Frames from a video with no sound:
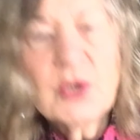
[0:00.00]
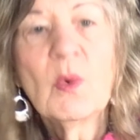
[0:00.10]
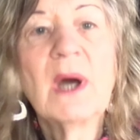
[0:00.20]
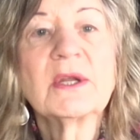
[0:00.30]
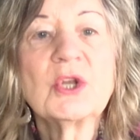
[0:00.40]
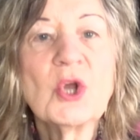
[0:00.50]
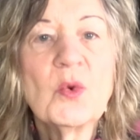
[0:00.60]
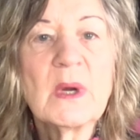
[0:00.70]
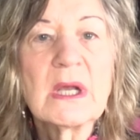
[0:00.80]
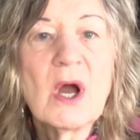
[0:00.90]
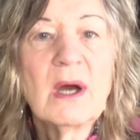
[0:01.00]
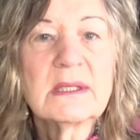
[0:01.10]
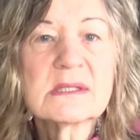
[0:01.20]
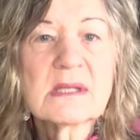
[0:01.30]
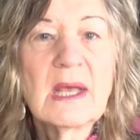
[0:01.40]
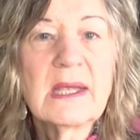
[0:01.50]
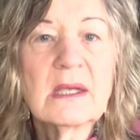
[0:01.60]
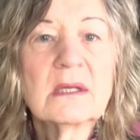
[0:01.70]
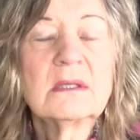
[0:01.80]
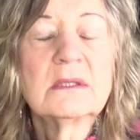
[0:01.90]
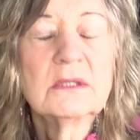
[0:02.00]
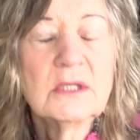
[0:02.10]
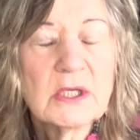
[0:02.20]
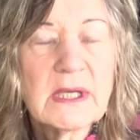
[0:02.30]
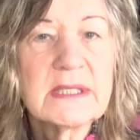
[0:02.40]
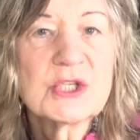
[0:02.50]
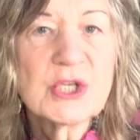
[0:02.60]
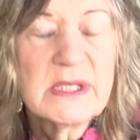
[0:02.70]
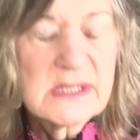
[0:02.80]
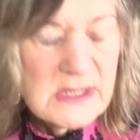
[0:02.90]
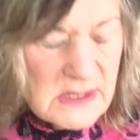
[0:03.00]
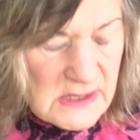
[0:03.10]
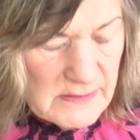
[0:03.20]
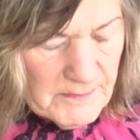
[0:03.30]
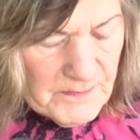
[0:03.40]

You want to know what God is like? Look at Jesus.